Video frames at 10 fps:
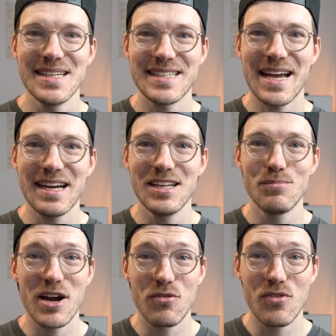Second,
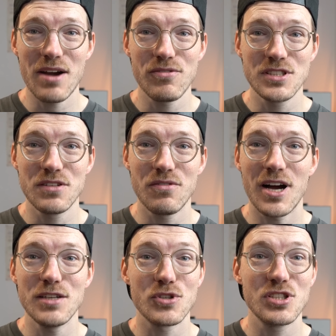my reference
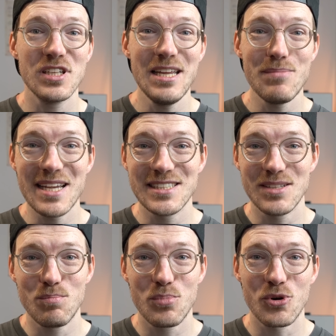device for sleep
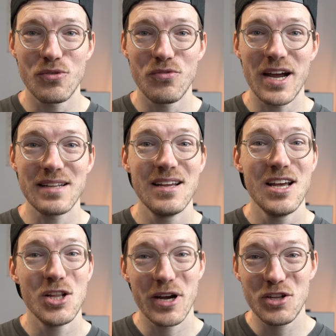isn't perfect,
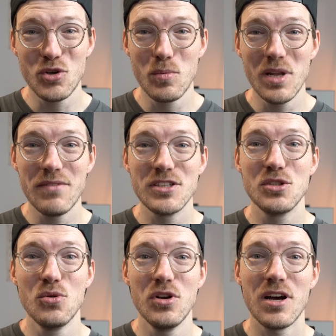though I do believe it's
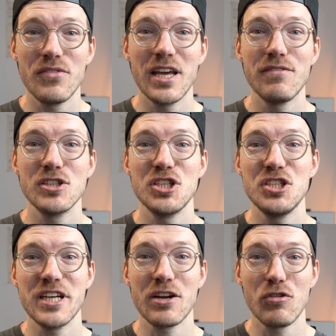good enough to give us a
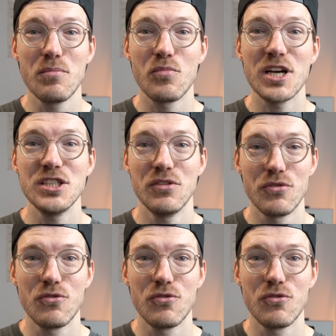general impression of the